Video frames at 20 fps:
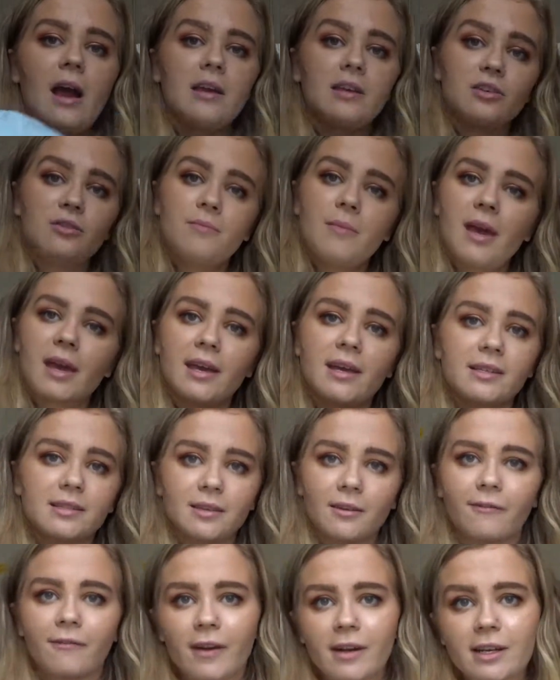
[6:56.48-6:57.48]
you may get
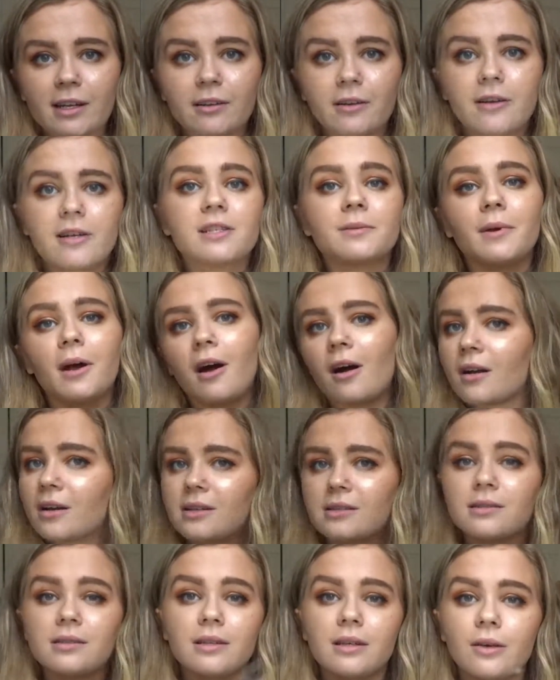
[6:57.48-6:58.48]
some funny looks, but
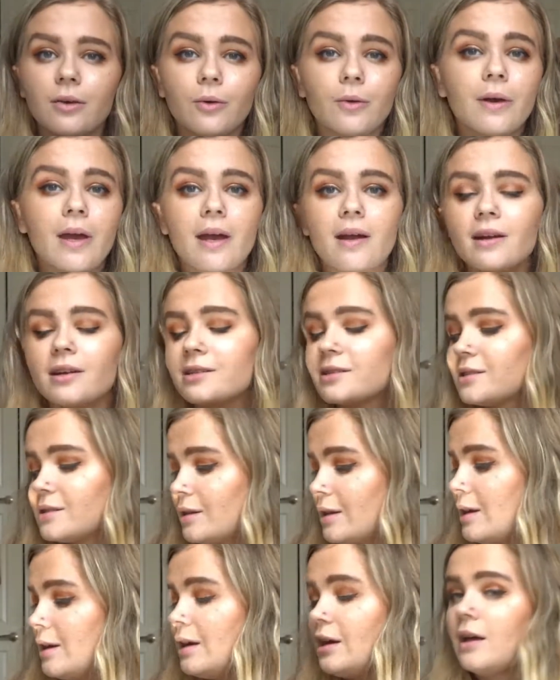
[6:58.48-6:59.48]
honestly, who cares?
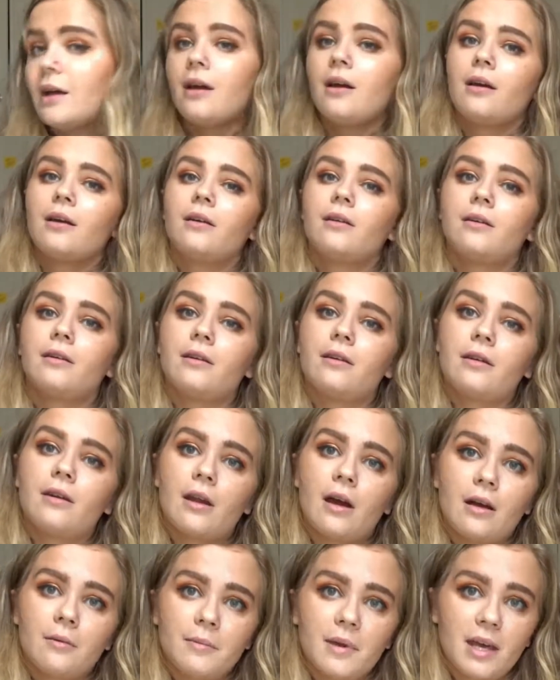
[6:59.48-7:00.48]

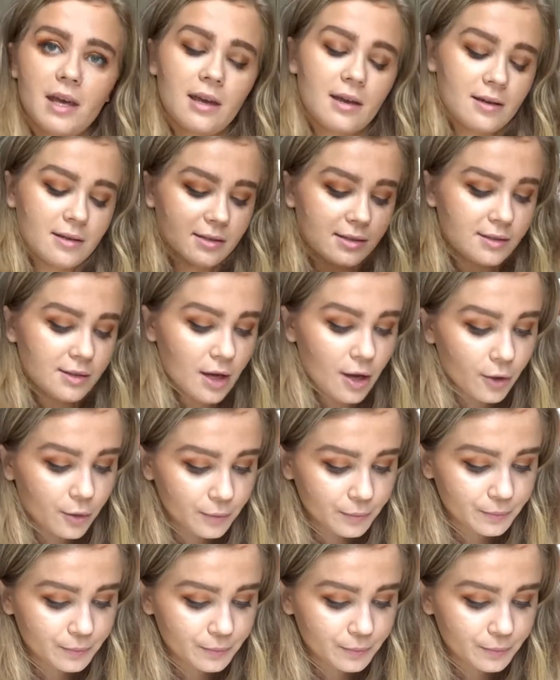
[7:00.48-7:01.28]
Not me. So